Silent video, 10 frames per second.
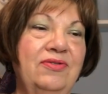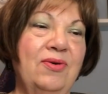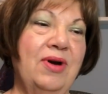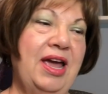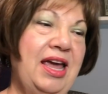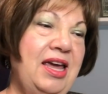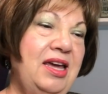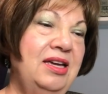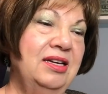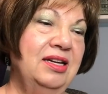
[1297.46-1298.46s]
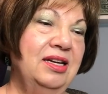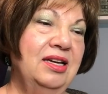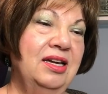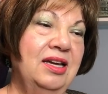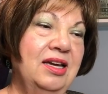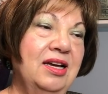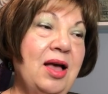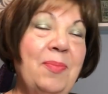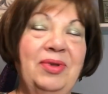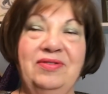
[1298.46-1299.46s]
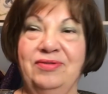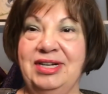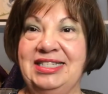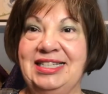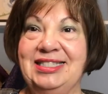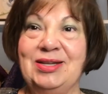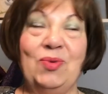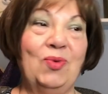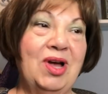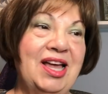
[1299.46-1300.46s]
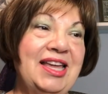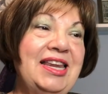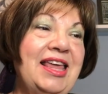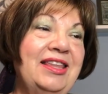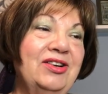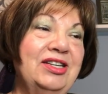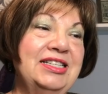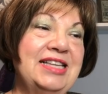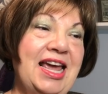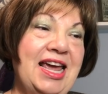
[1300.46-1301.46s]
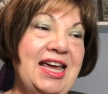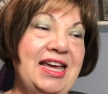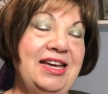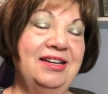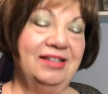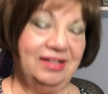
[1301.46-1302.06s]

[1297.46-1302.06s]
for a couple of reasons. One, there is a